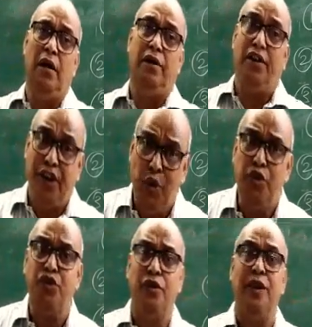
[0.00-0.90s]

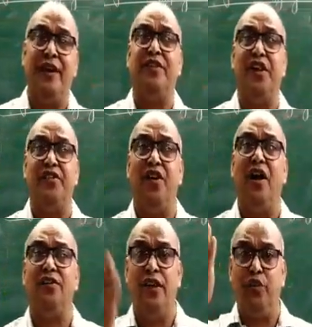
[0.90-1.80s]
reduced. As a
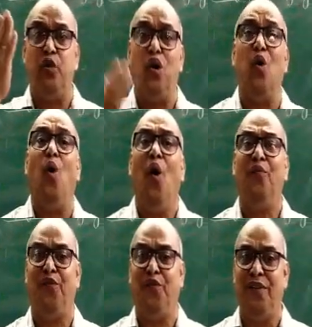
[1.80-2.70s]
result, it will go off,